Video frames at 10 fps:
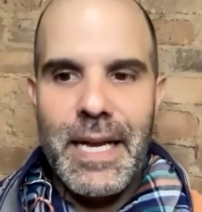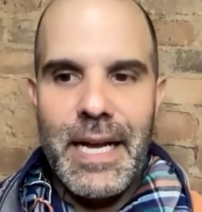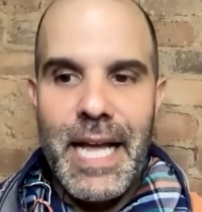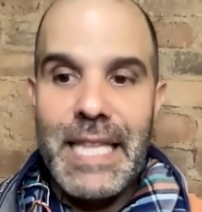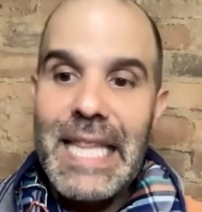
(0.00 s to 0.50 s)

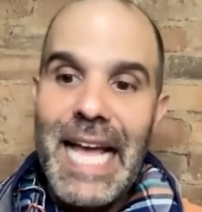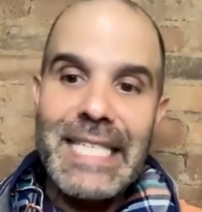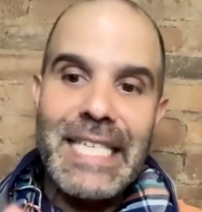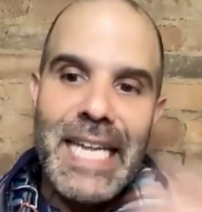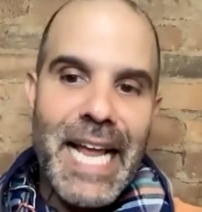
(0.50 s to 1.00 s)
uh, and the
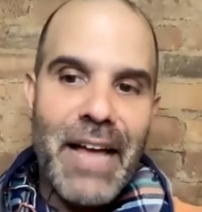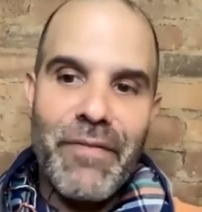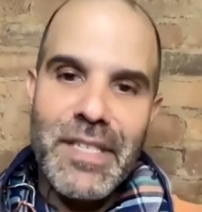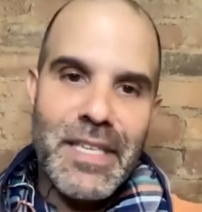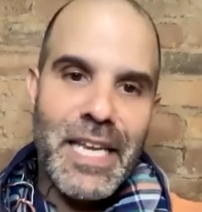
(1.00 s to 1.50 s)
last thing that i have
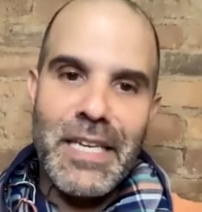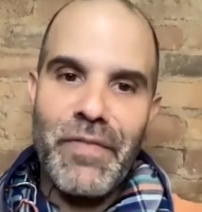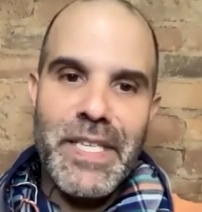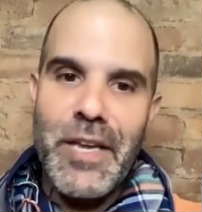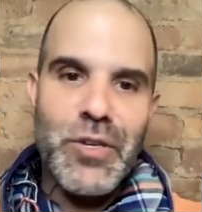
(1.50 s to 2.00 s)
is an, an
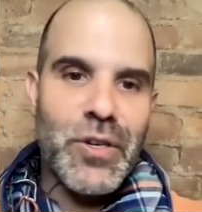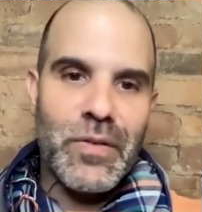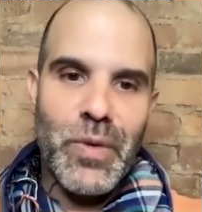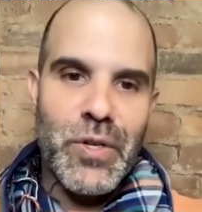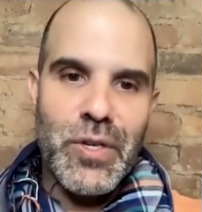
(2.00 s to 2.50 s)

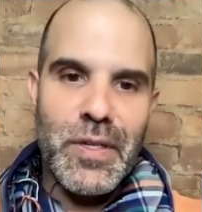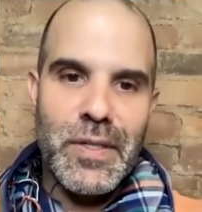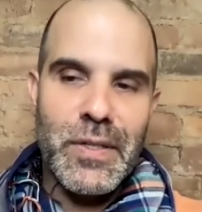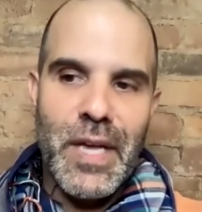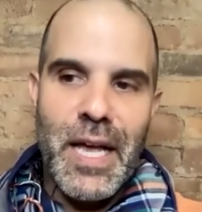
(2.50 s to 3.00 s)
invitation which
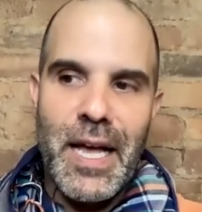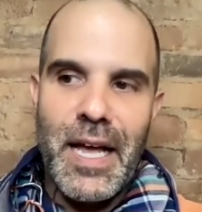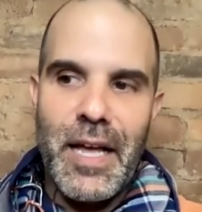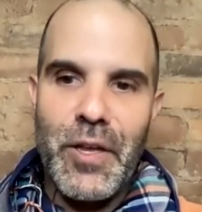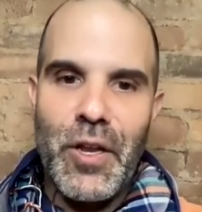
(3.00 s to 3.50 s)
is
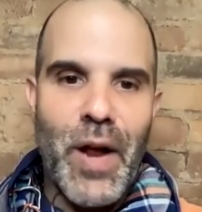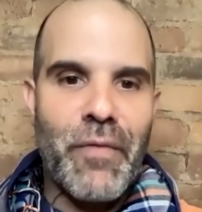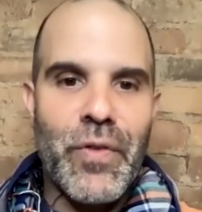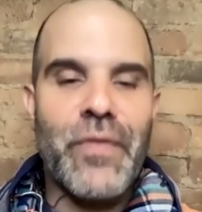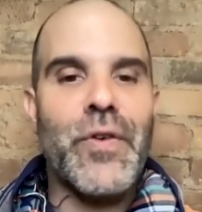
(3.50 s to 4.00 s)
uh, you know
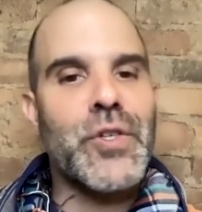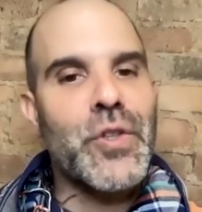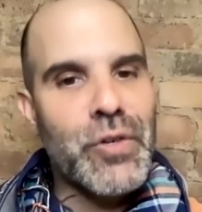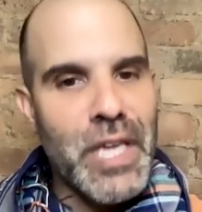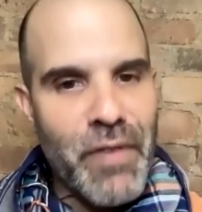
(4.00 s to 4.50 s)
every, the first
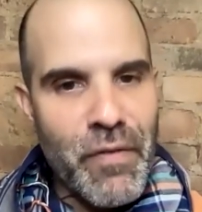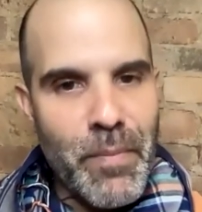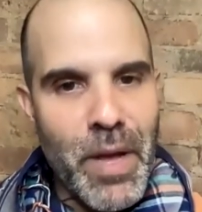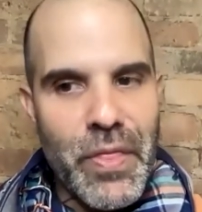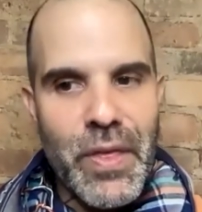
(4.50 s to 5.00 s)
thursday of every
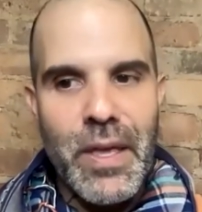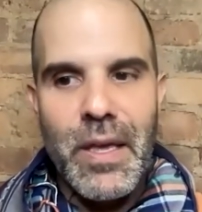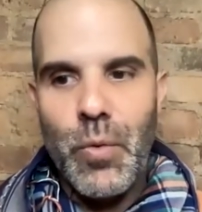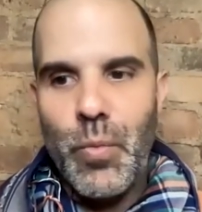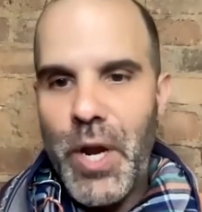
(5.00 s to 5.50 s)
month
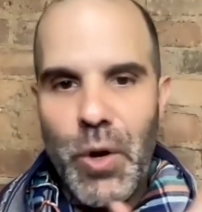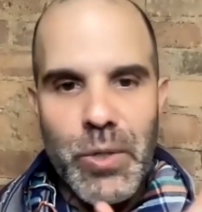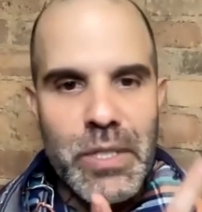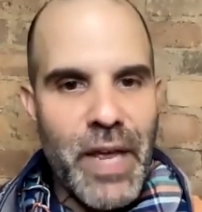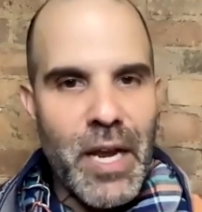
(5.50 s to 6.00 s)
we
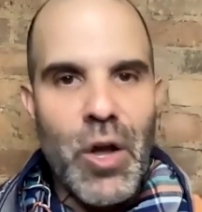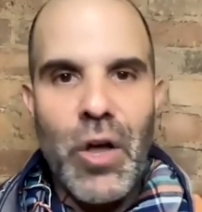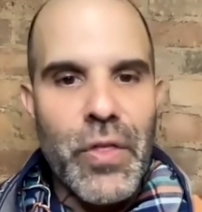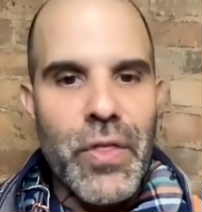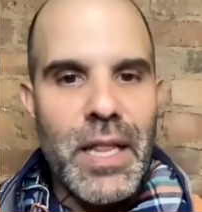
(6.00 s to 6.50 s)
host an event
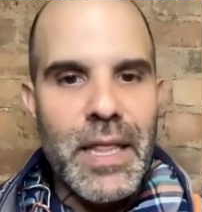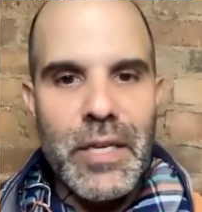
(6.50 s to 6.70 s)
called the Thought